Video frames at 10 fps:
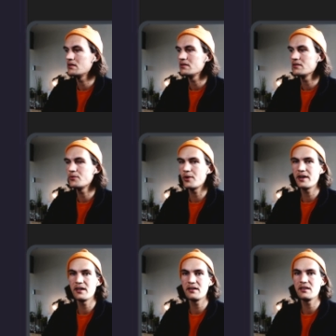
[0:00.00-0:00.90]
The
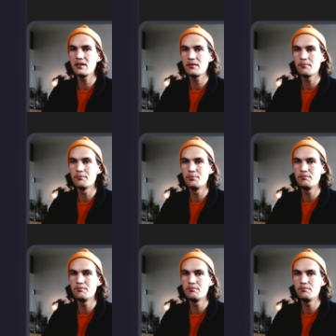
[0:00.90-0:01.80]
riding
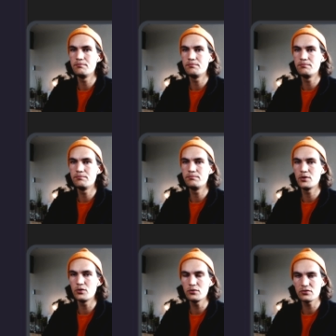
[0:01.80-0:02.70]

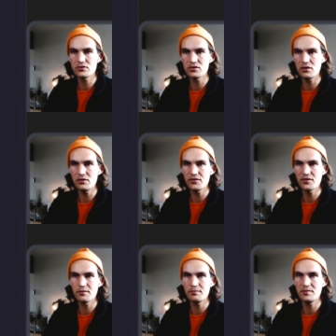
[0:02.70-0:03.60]
boat
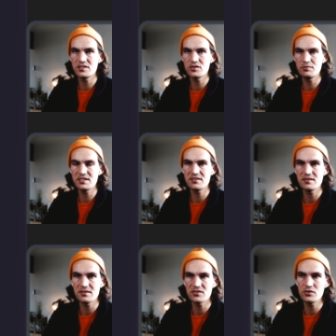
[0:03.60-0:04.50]
should be
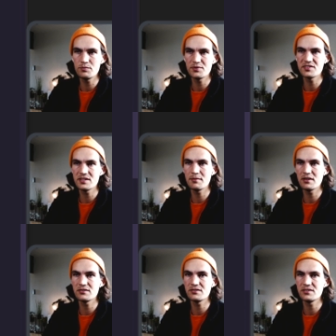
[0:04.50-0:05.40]
super
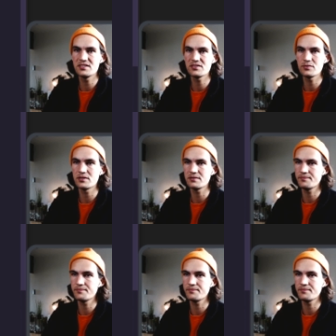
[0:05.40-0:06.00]
similar to this one.